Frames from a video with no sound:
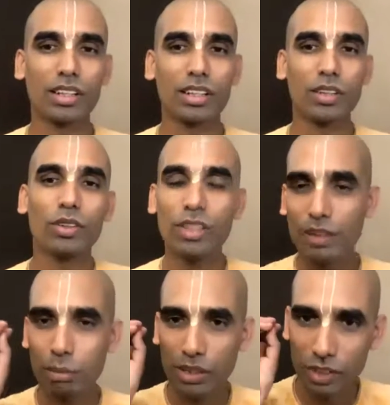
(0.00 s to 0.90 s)
only
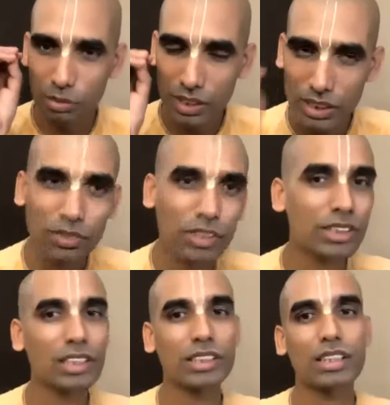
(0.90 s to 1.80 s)
by performing
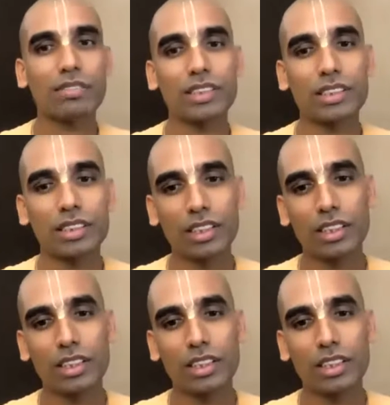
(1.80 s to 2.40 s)
devotional service.